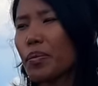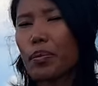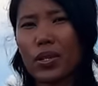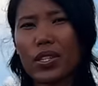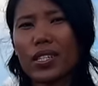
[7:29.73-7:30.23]

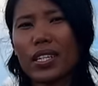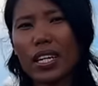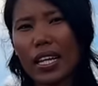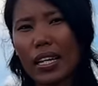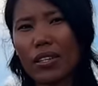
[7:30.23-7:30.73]
purchasing a
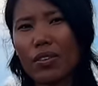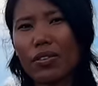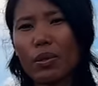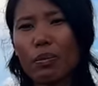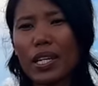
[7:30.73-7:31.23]
land in the
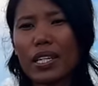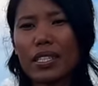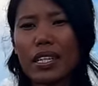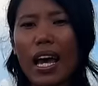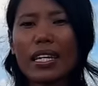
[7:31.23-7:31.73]

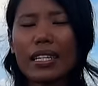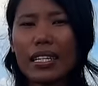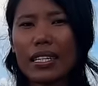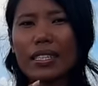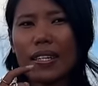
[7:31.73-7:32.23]
Philippines, at
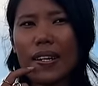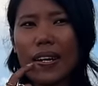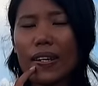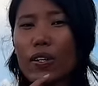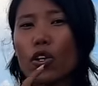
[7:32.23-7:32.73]
least
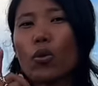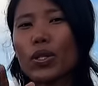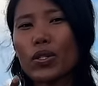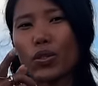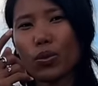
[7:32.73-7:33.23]
you know
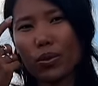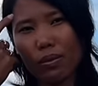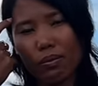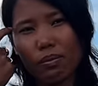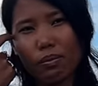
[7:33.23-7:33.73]
what to do
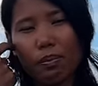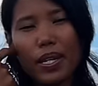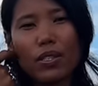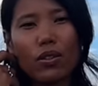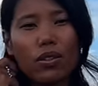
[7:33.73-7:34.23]

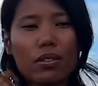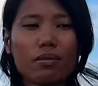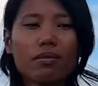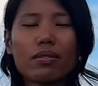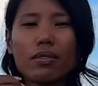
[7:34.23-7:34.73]
based
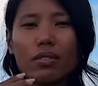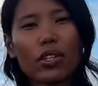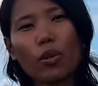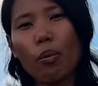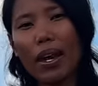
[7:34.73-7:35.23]
on, you
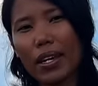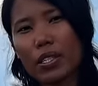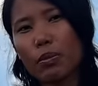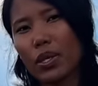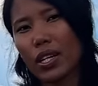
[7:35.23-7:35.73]
know, my
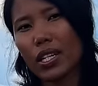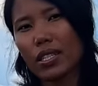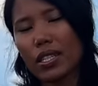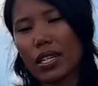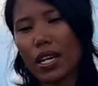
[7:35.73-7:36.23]

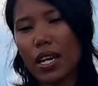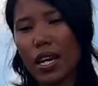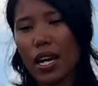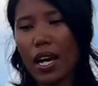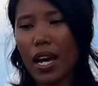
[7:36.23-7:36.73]
experience.
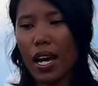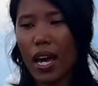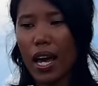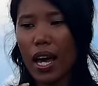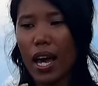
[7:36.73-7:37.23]

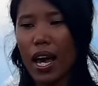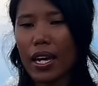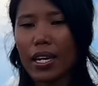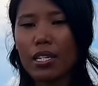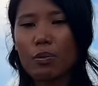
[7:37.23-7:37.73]
I
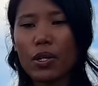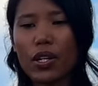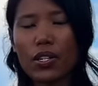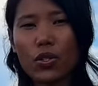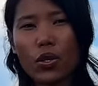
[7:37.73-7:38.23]

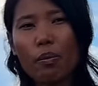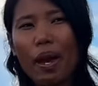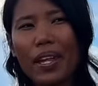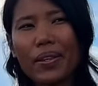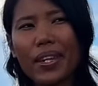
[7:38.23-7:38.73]
experienced all the
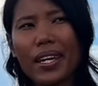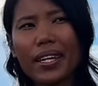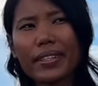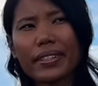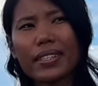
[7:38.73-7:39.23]
bad
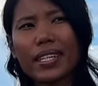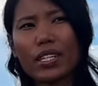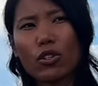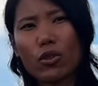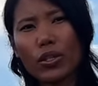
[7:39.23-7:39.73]
things
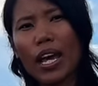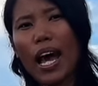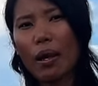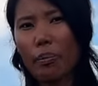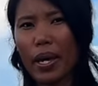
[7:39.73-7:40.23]
that could
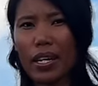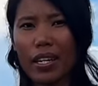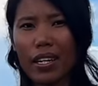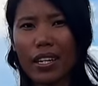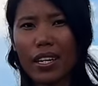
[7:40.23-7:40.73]

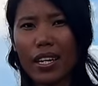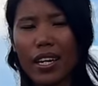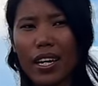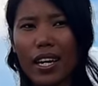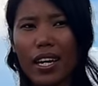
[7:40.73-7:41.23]
happen
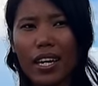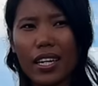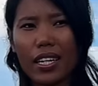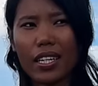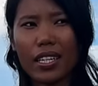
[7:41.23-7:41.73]

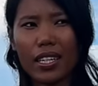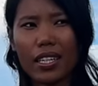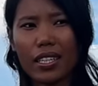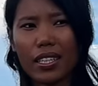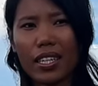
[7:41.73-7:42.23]
in
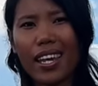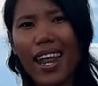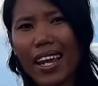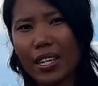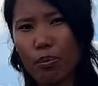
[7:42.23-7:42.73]
a
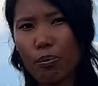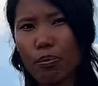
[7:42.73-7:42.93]
land